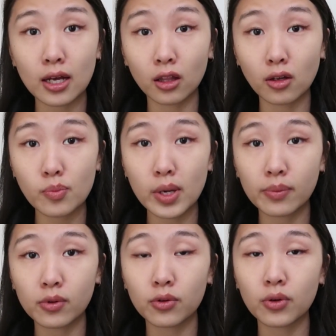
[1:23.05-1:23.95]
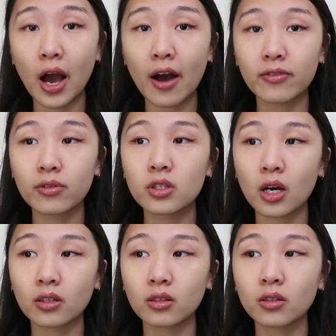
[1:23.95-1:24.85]
that a lot of people who have
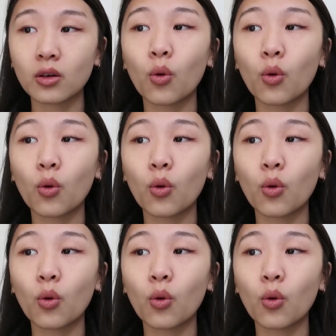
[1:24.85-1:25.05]
done